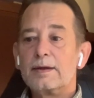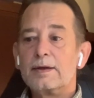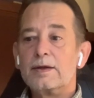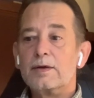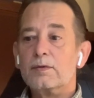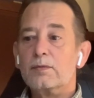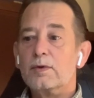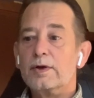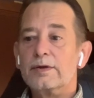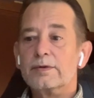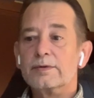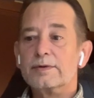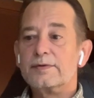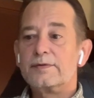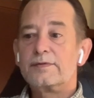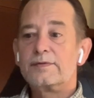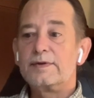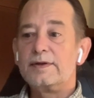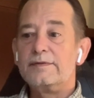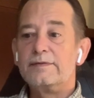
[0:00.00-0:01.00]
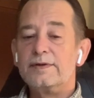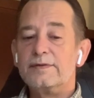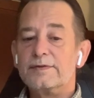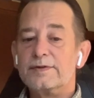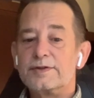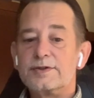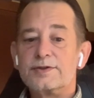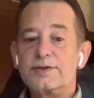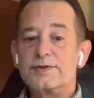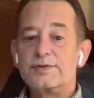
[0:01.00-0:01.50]
Whether even if
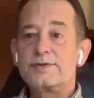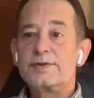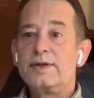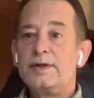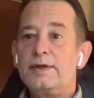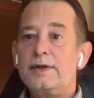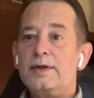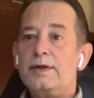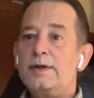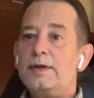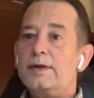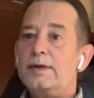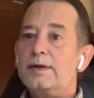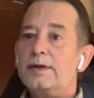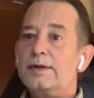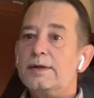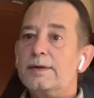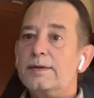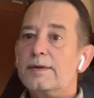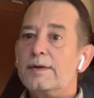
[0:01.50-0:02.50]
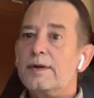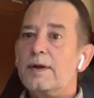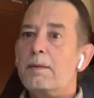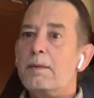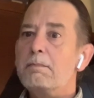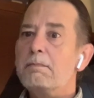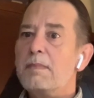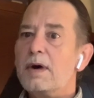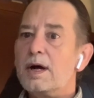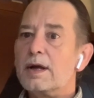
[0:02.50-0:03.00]
it's just
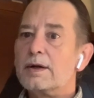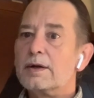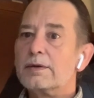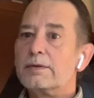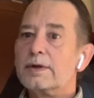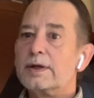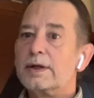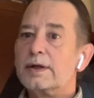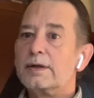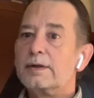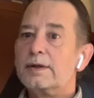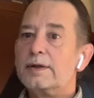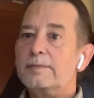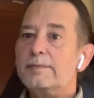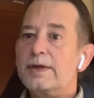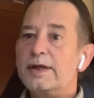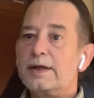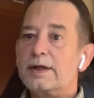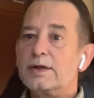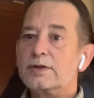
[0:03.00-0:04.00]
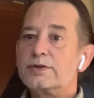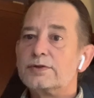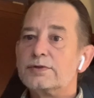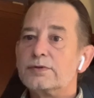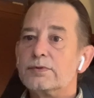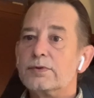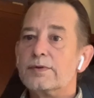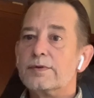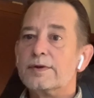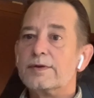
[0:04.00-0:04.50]
monitoring and making
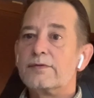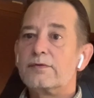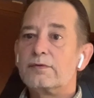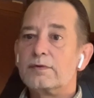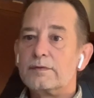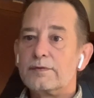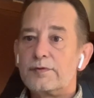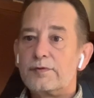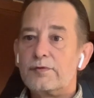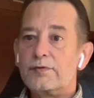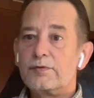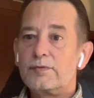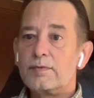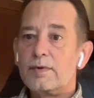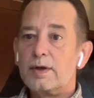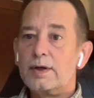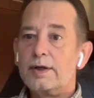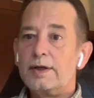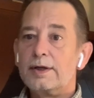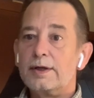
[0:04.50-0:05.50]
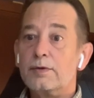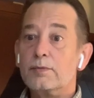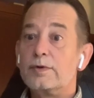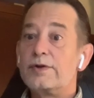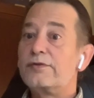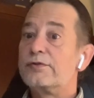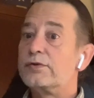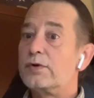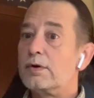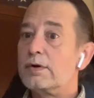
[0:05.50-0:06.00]
sure that services are running and
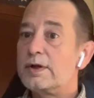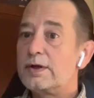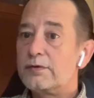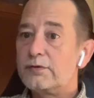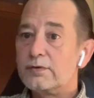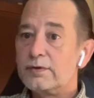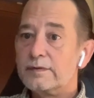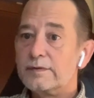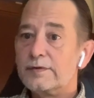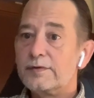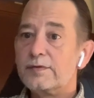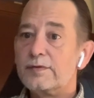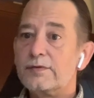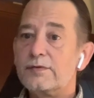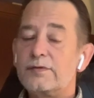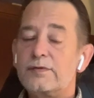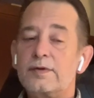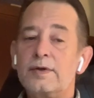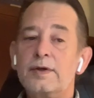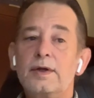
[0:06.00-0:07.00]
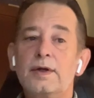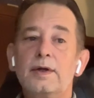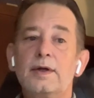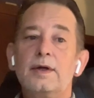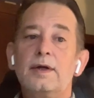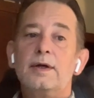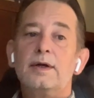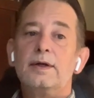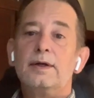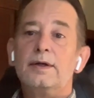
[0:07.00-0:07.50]
restarting services
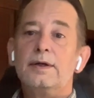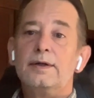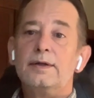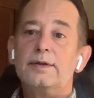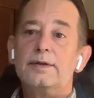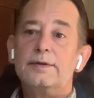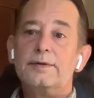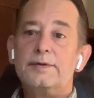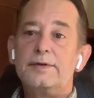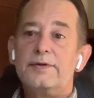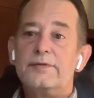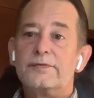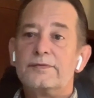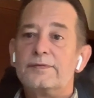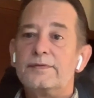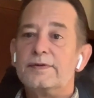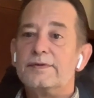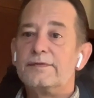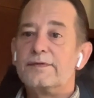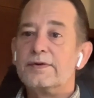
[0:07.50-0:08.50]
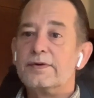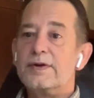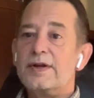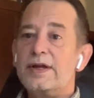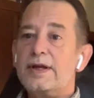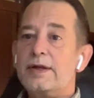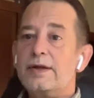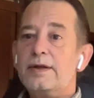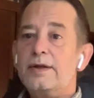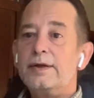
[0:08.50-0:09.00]
if they're
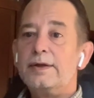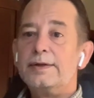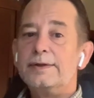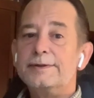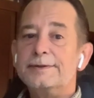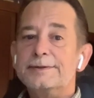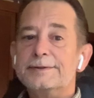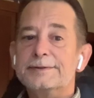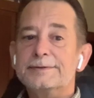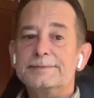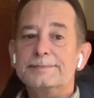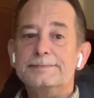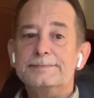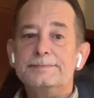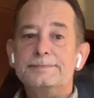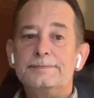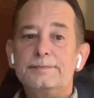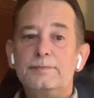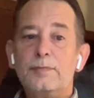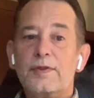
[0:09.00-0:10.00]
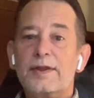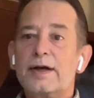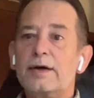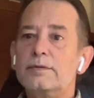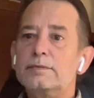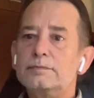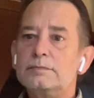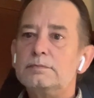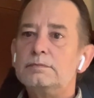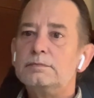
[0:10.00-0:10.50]
needed,
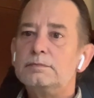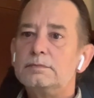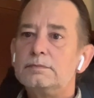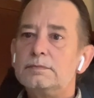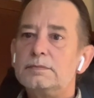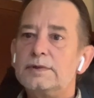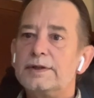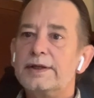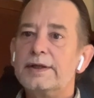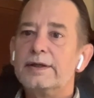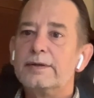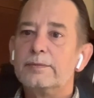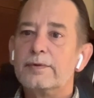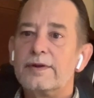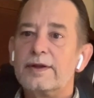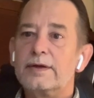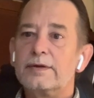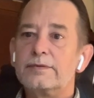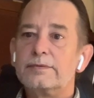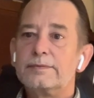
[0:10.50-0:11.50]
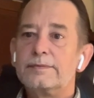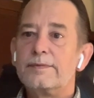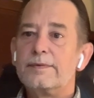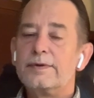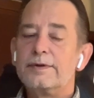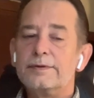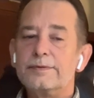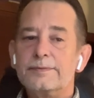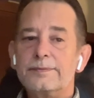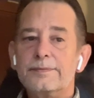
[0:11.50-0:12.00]
without
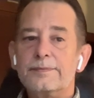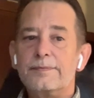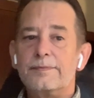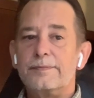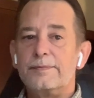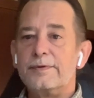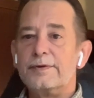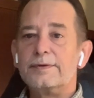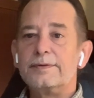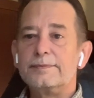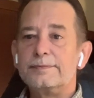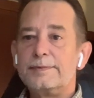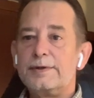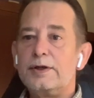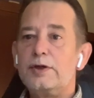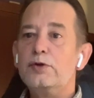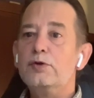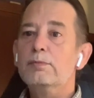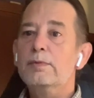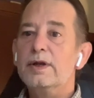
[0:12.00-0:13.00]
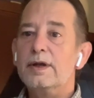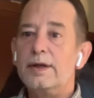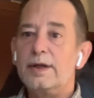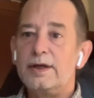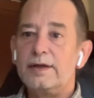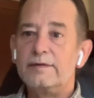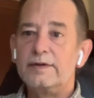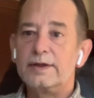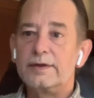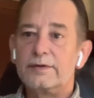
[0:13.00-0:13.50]
the human
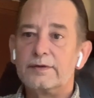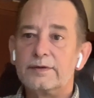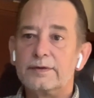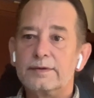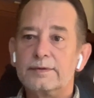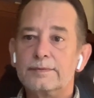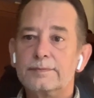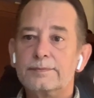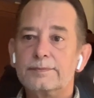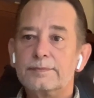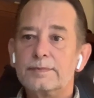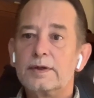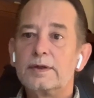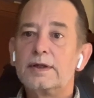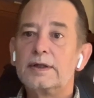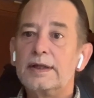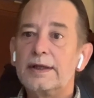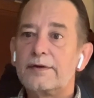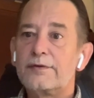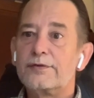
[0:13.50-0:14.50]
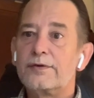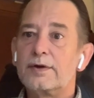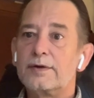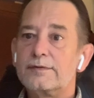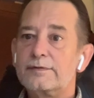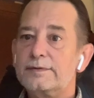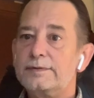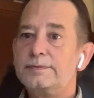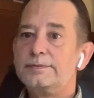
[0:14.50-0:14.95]
having to click stuff.